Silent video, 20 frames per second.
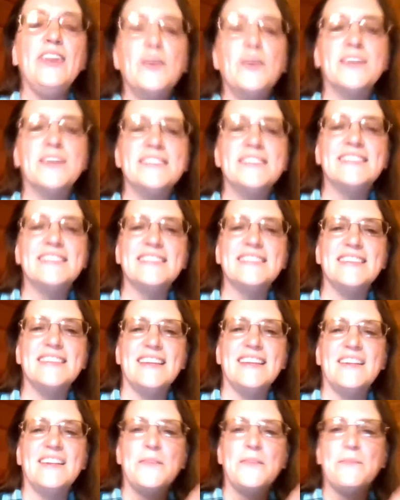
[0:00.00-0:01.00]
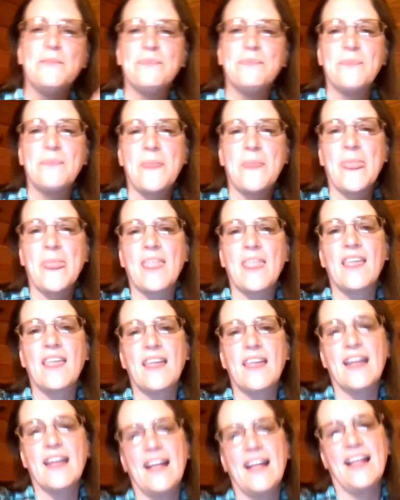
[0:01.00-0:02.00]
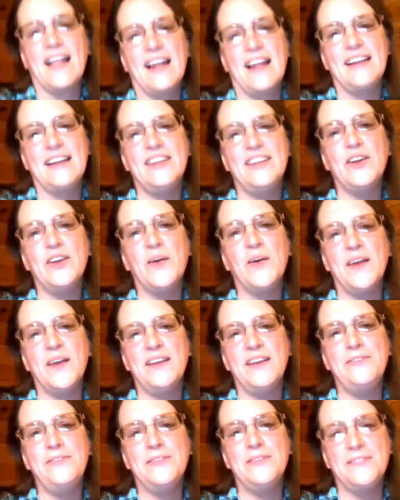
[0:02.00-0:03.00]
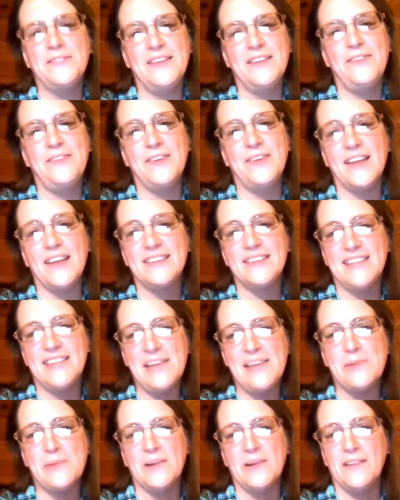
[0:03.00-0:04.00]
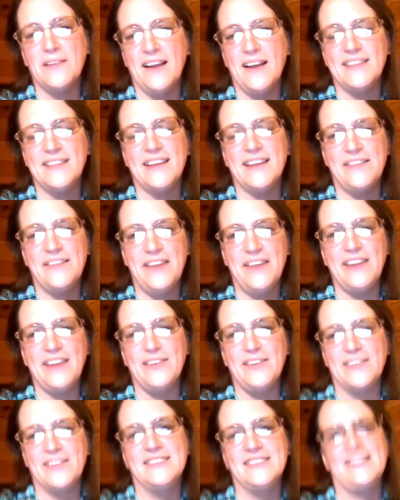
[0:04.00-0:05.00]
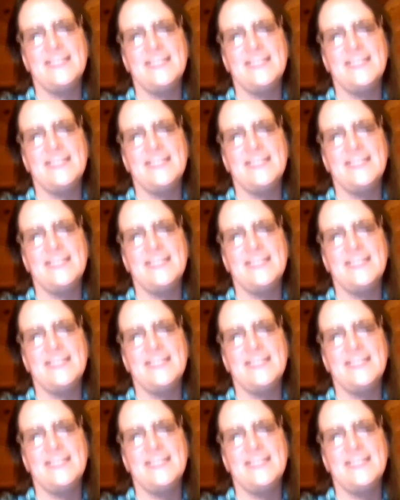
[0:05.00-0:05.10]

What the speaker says: Yeah, hashtag your cloth mask is trash. Sorry, go ahead. You know, and if you get a table at the event, you